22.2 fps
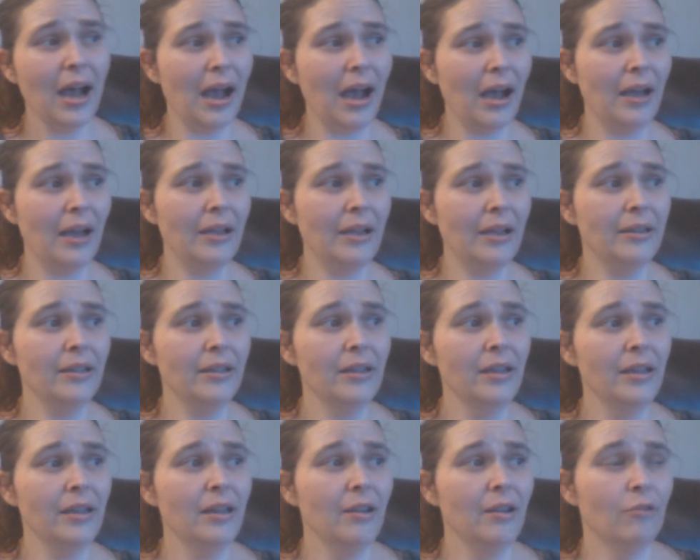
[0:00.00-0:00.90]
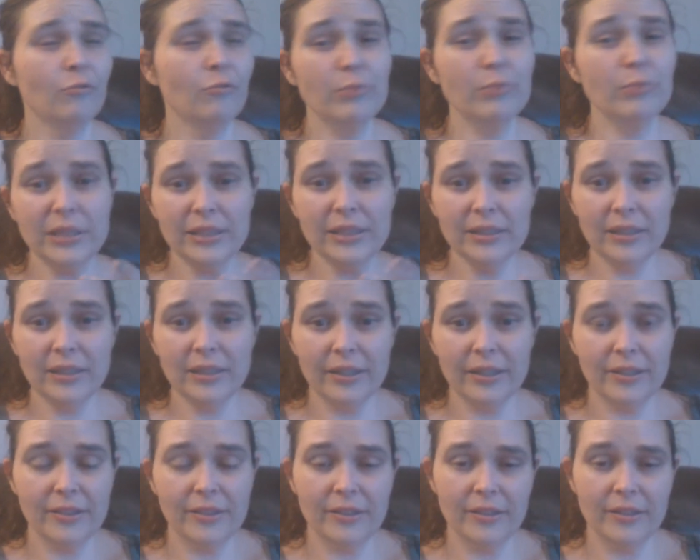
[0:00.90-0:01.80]
I really
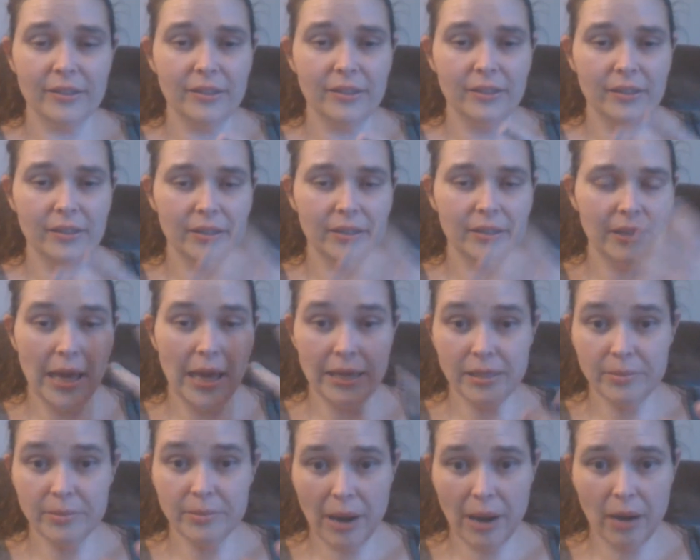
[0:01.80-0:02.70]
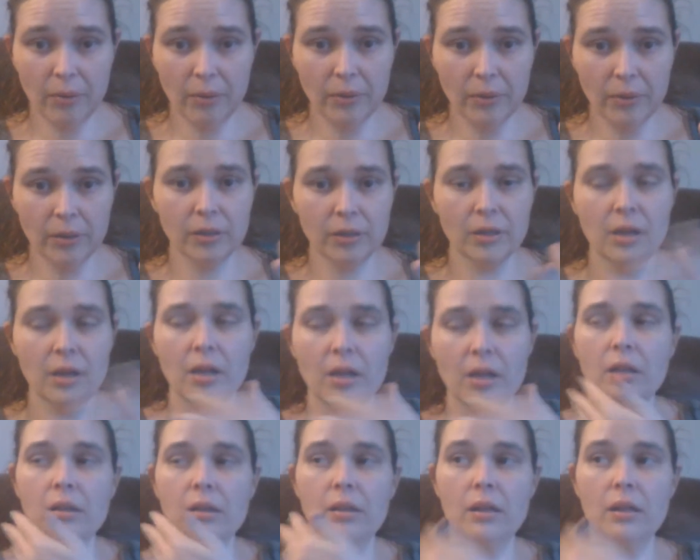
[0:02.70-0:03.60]
like the Eddie Bauer
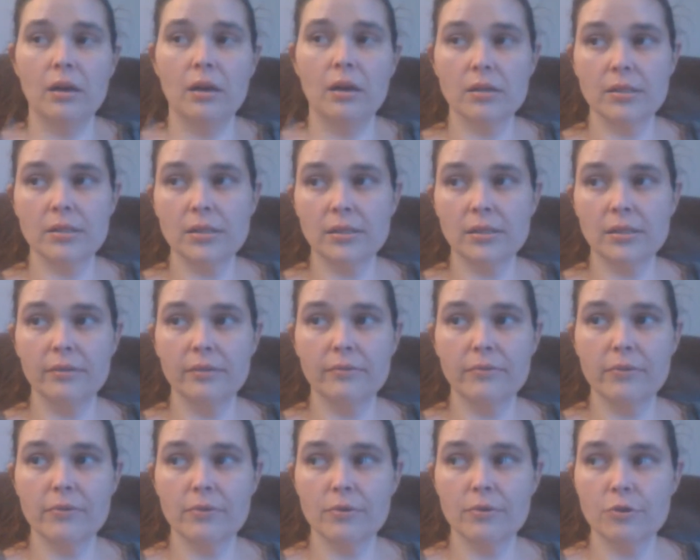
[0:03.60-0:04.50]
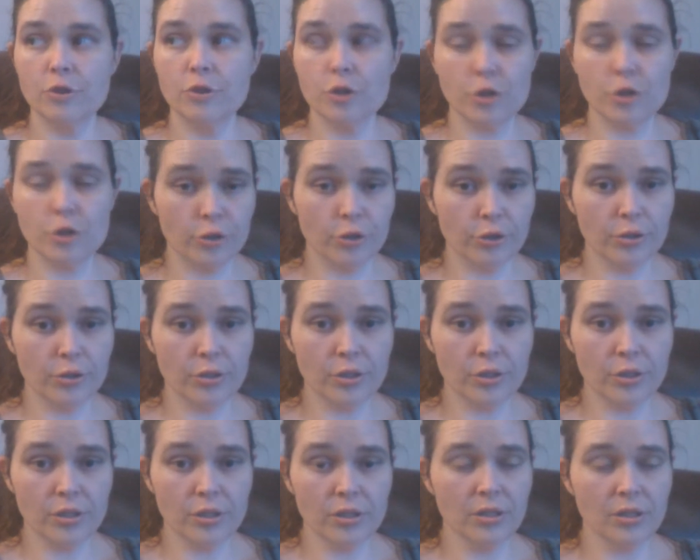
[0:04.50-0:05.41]
long sleeve
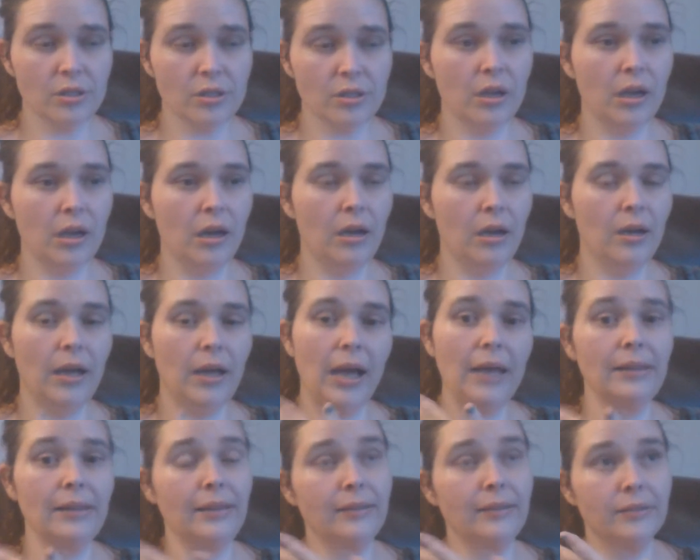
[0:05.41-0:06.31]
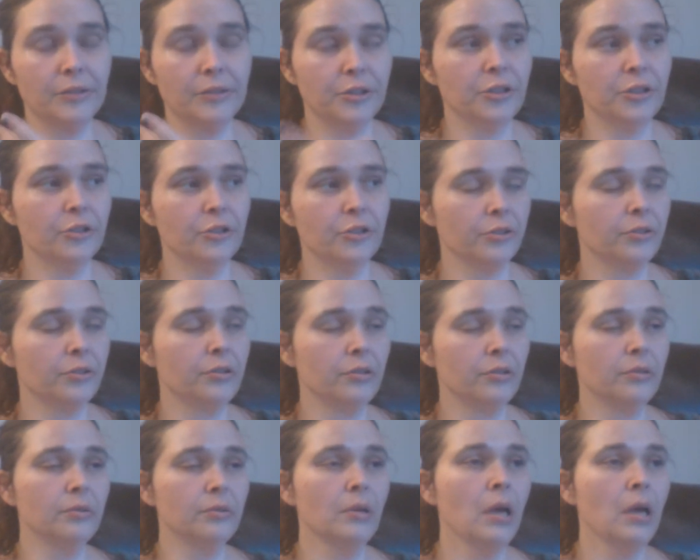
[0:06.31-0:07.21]
shirts. Uh, I like their t-shirts
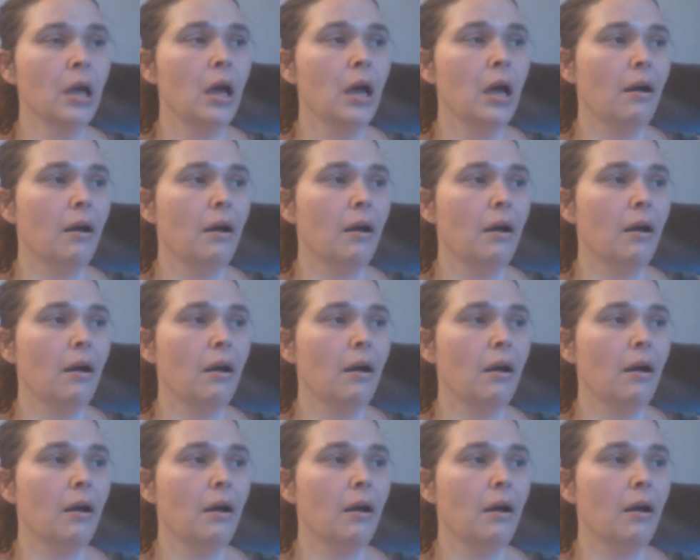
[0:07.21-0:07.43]
too.